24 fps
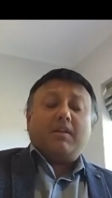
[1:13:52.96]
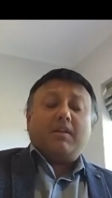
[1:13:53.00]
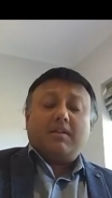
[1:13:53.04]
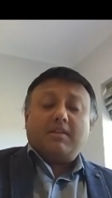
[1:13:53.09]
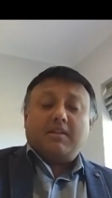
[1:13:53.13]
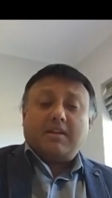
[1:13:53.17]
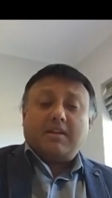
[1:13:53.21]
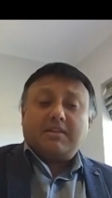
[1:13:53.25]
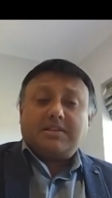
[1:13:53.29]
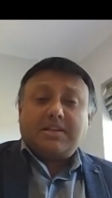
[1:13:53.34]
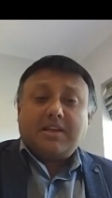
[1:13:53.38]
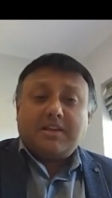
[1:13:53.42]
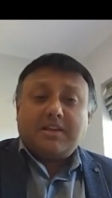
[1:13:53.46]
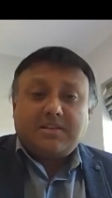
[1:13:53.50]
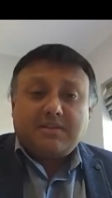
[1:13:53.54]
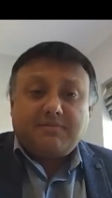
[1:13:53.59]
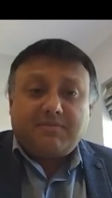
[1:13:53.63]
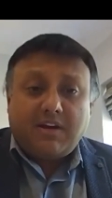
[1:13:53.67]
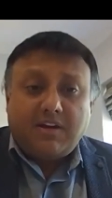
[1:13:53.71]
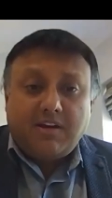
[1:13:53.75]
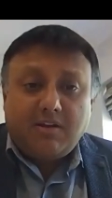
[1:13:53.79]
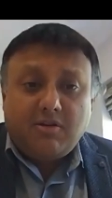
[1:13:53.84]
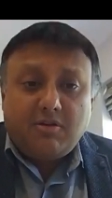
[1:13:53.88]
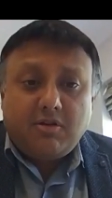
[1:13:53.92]
It's a
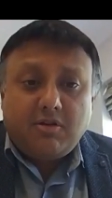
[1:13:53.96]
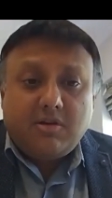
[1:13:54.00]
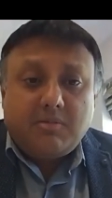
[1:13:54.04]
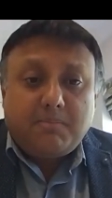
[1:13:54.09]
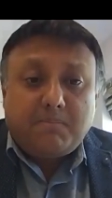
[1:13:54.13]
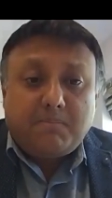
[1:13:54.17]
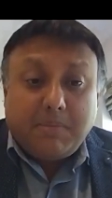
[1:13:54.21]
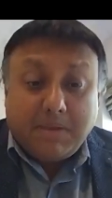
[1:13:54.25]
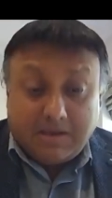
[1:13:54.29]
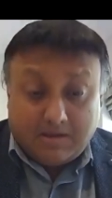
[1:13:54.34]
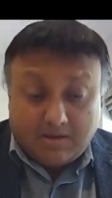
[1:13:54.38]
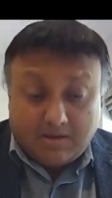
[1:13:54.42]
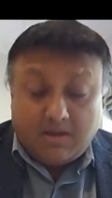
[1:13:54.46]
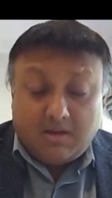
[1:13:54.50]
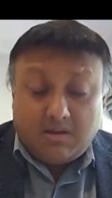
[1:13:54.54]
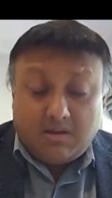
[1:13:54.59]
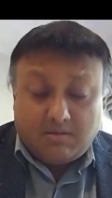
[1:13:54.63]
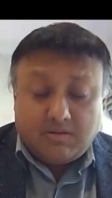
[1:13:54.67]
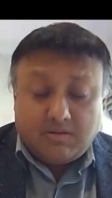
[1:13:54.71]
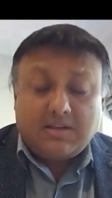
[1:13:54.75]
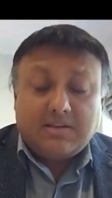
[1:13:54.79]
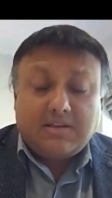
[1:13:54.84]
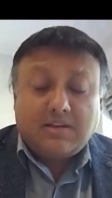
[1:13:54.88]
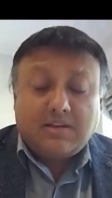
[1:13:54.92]
very good
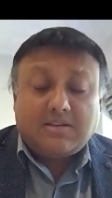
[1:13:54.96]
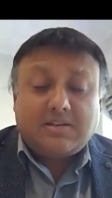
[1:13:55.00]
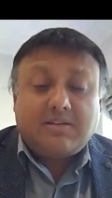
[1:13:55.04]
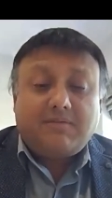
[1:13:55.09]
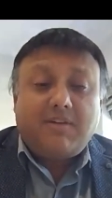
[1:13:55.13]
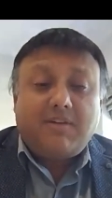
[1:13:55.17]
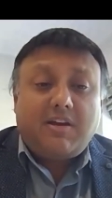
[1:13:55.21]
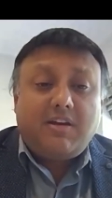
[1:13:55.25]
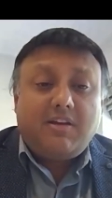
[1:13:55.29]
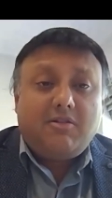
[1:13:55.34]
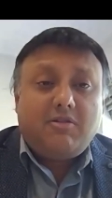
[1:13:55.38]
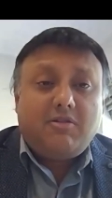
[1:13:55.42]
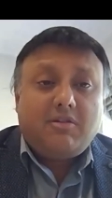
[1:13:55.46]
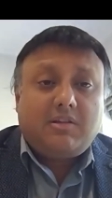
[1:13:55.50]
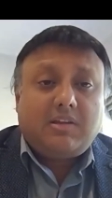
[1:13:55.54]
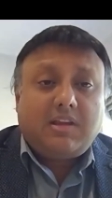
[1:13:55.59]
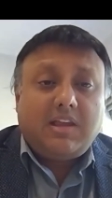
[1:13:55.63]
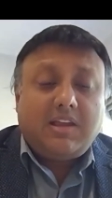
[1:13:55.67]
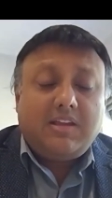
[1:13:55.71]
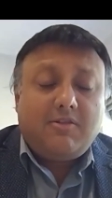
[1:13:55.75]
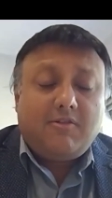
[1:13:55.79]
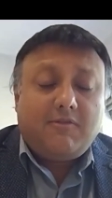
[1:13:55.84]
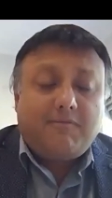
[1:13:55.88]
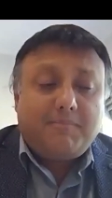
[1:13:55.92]
it's a very good
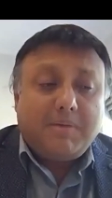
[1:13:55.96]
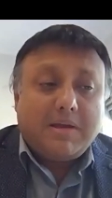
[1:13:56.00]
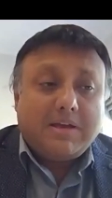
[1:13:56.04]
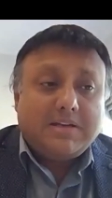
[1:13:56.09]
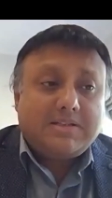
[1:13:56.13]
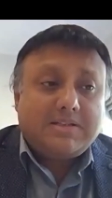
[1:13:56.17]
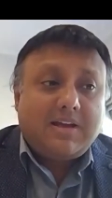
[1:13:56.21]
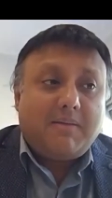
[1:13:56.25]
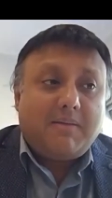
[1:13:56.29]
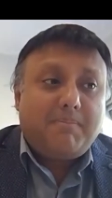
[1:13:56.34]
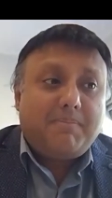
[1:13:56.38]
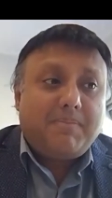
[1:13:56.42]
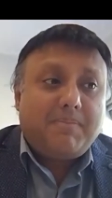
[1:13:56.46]
thing you picked up.